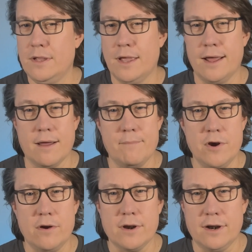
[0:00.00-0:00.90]
And I'm
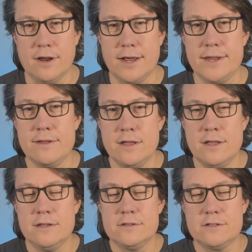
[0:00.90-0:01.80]
not going to lie,
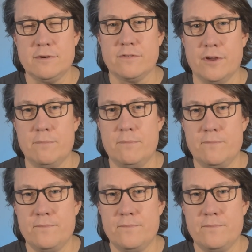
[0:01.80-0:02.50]
some of them